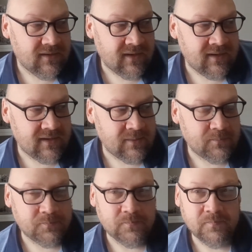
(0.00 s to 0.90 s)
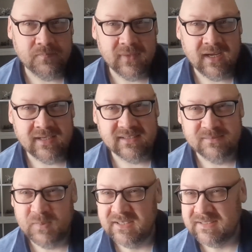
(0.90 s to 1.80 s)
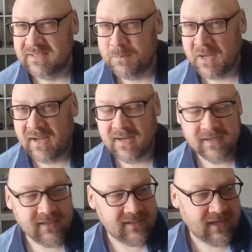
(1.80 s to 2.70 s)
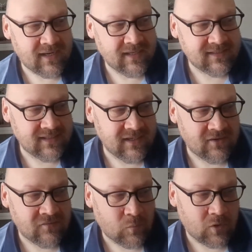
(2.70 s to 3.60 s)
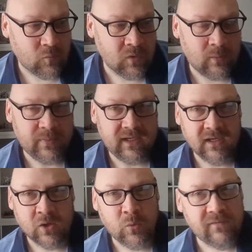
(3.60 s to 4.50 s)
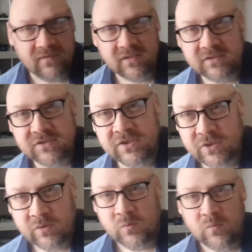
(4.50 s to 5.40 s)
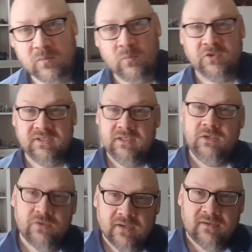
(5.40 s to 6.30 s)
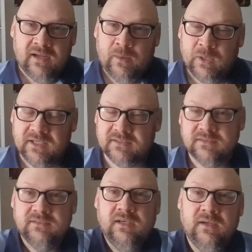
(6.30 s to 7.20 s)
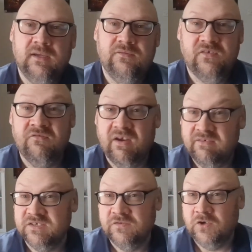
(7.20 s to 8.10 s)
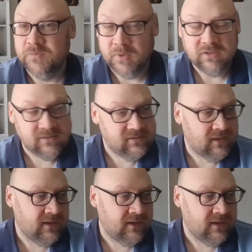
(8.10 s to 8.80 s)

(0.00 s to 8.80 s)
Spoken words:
and it's basically my idea of what will be equivalent to what's in the other army lists for various force points.